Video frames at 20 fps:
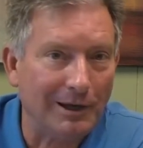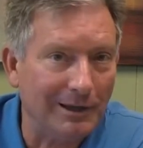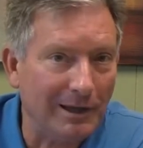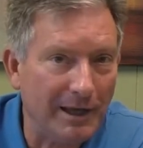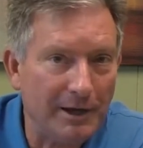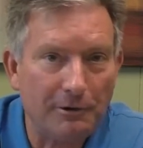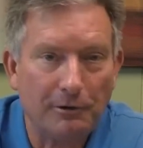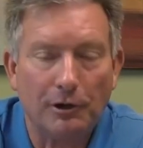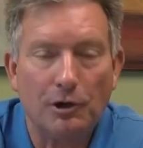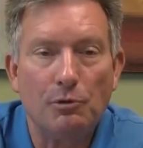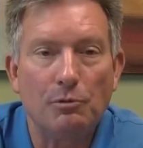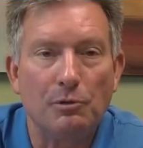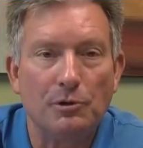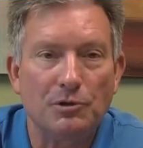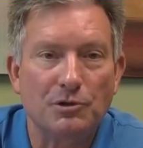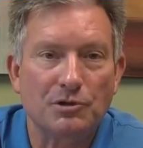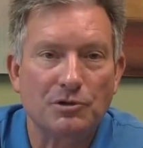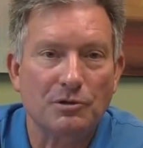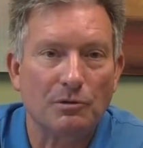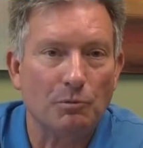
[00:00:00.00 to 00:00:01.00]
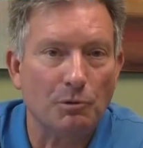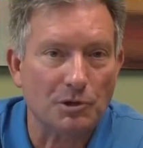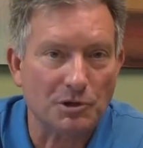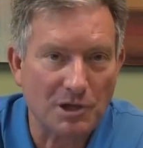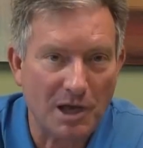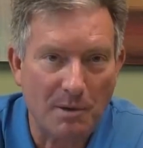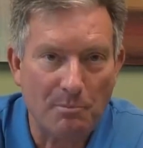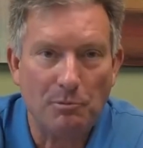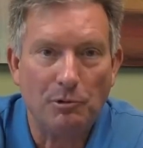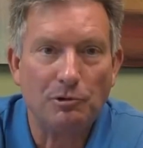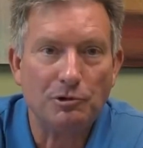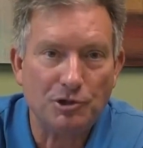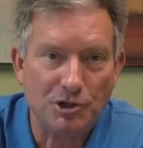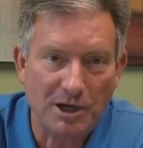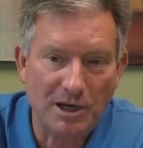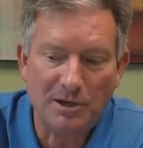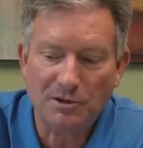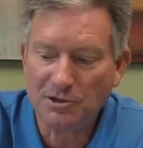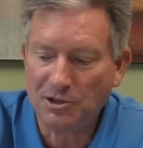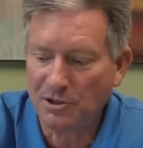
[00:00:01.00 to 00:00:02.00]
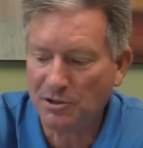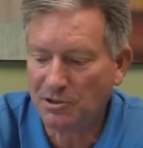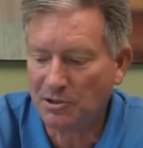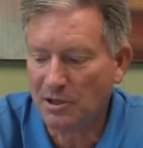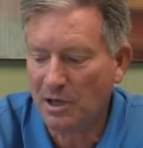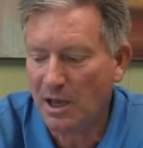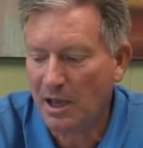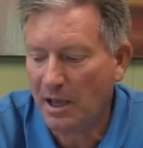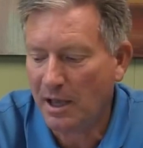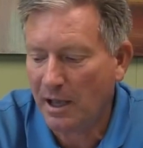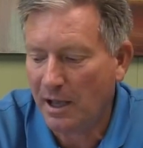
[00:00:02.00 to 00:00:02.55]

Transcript: a leader who was was humble, Jesus,